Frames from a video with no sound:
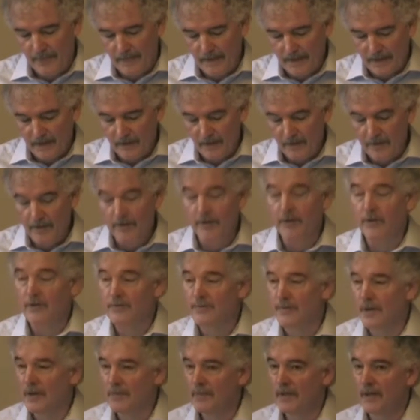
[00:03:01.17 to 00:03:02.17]
including those
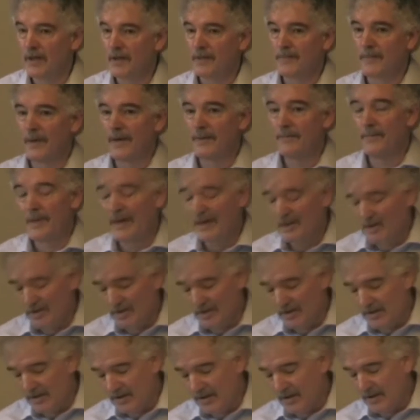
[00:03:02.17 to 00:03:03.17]
mobilised by
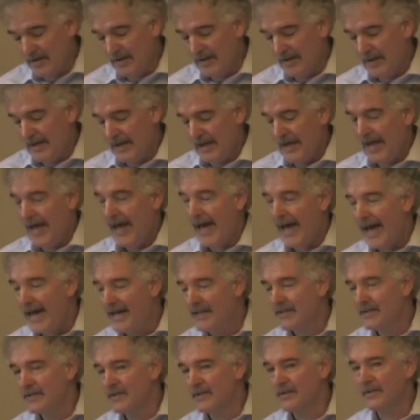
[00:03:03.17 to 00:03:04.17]
patients
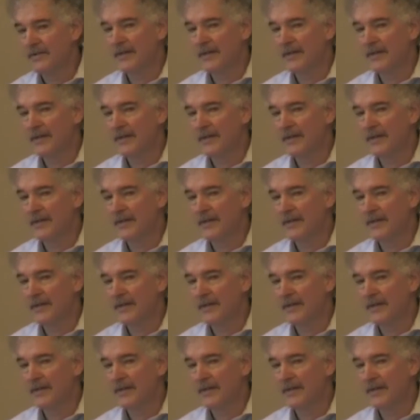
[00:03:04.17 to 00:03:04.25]
and